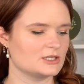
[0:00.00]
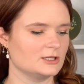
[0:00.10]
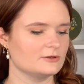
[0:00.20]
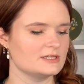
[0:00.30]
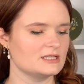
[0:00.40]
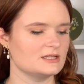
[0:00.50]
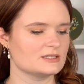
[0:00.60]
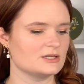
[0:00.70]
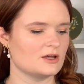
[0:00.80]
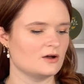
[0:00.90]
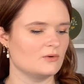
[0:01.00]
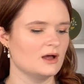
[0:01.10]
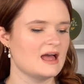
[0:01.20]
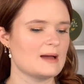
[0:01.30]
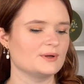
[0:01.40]
Clarissa doesn't know
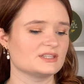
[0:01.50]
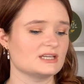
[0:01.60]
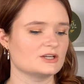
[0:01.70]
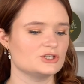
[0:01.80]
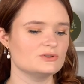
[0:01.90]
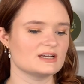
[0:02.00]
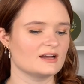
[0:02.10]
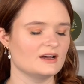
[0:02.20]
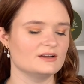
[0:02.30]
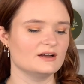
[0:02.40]
about the tattoos I had